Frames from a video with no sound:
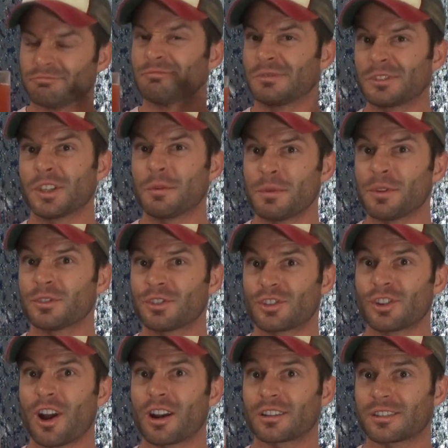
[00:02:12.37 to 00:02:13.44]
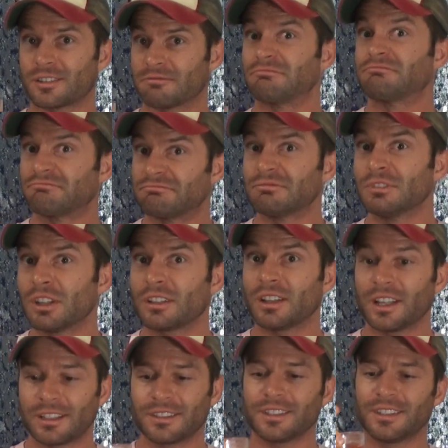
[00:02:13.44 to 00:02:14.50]
Some of those chunks look
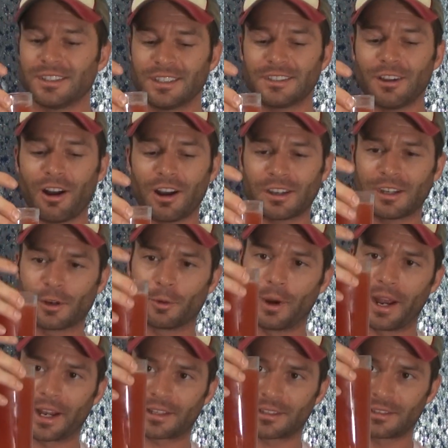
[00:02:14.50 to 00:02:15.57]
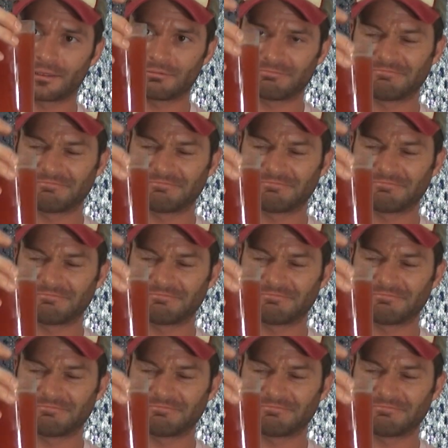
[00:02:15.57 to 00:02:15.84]
like the dog earwax.